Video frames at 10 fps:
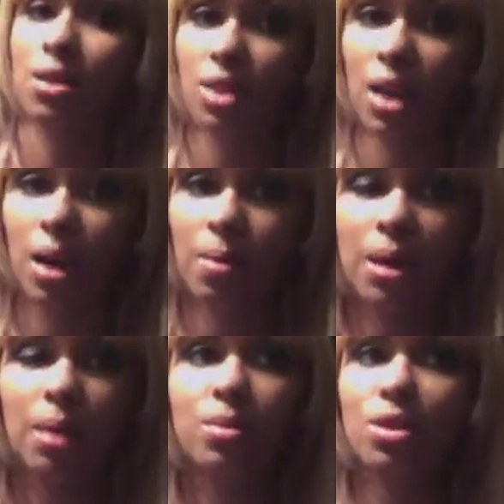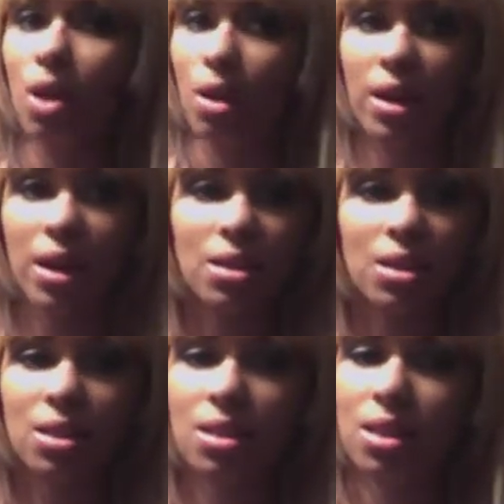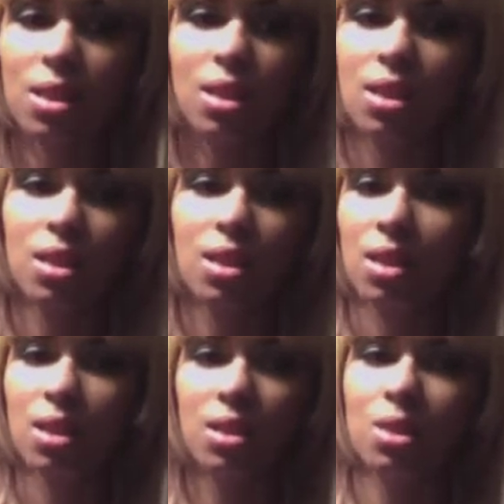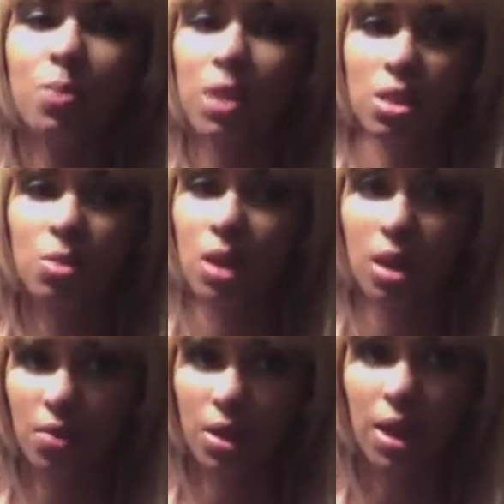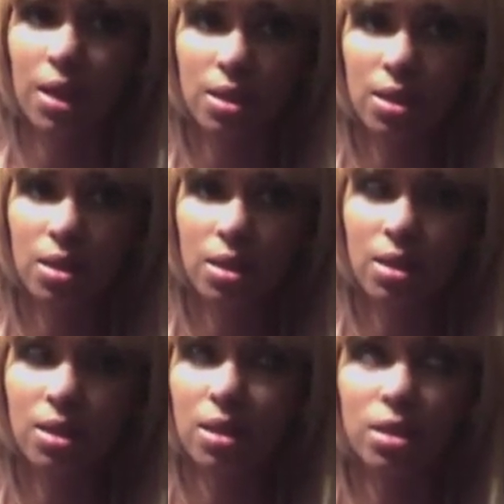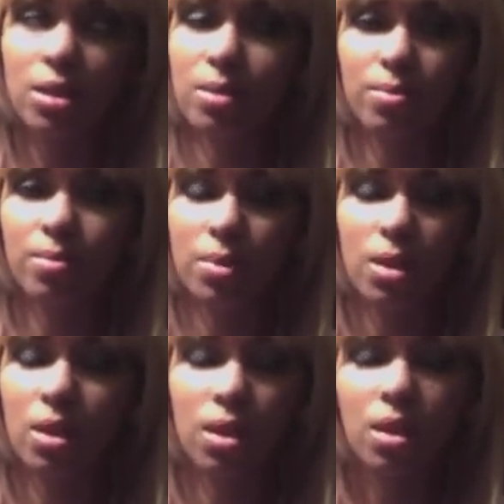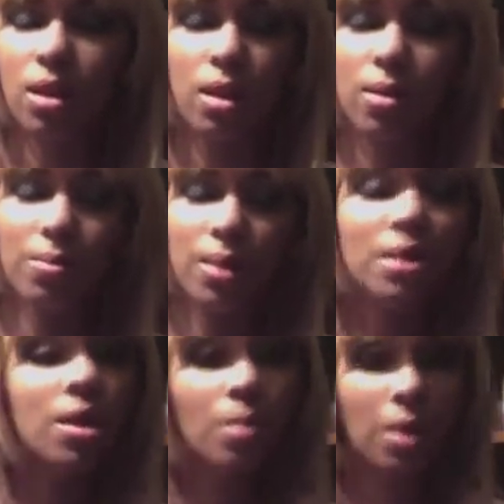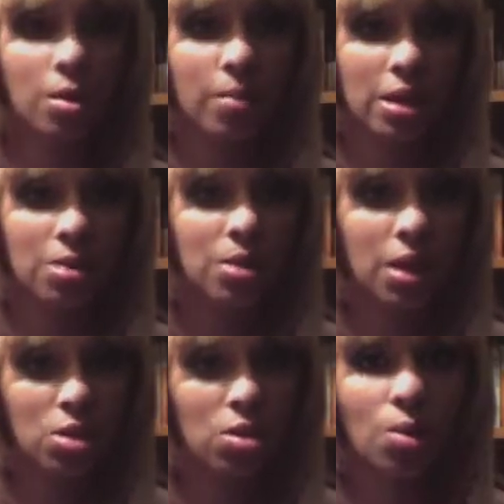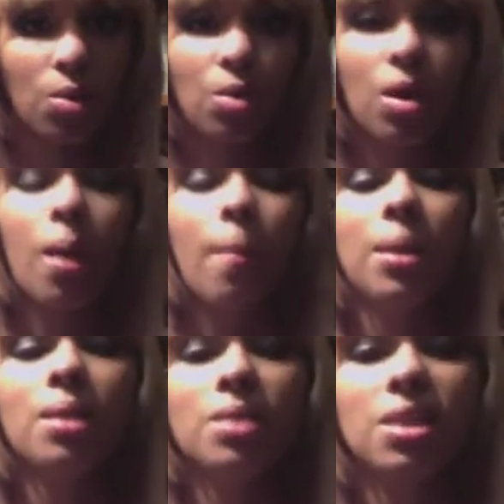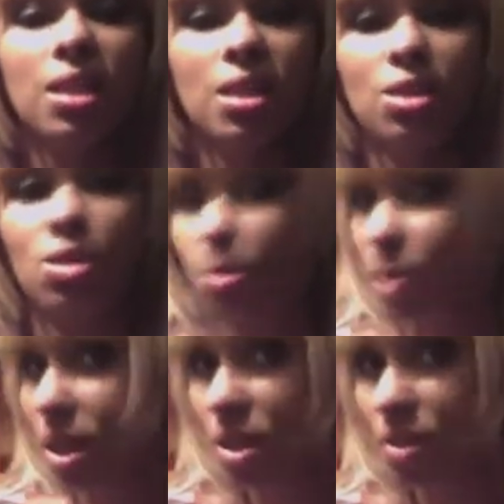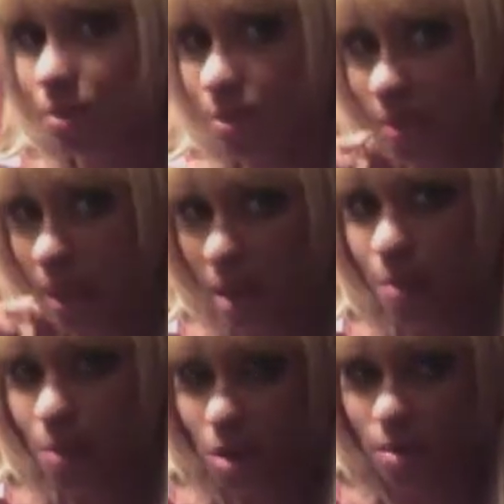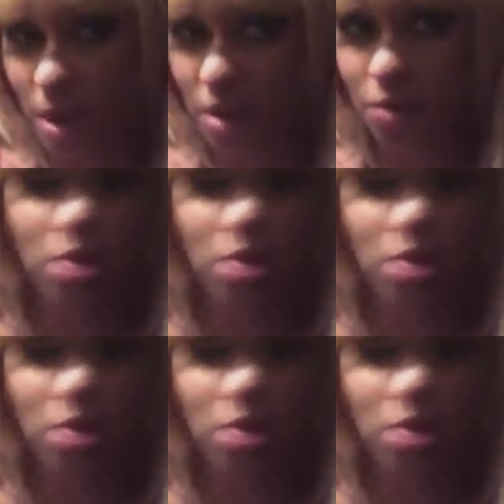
time, and I'm sorry. He just pisses me off a lot because I said I'm not going to bash him tonight, so I won't. But let me say this too. Speaking of at MartiMania for